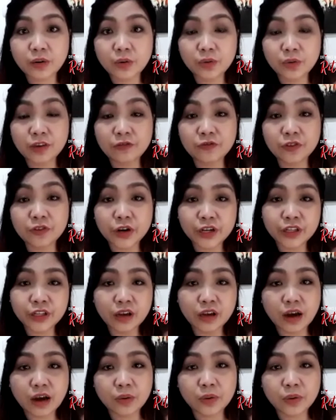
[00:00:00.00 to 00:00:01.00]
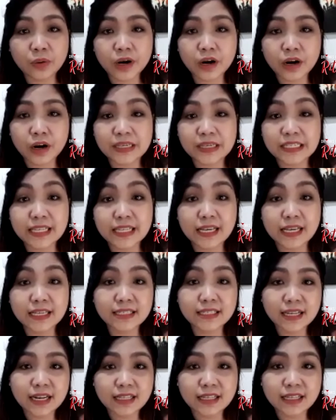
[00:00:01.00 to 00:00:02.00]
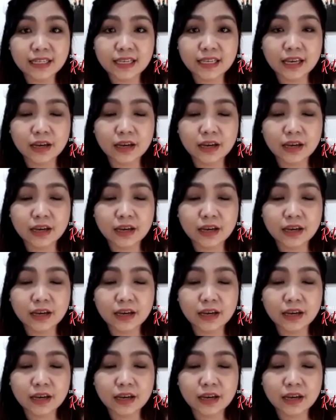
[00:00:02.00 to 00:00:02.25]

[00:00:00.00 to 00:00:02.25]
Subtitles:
we've learned our mistakes na rin kasi,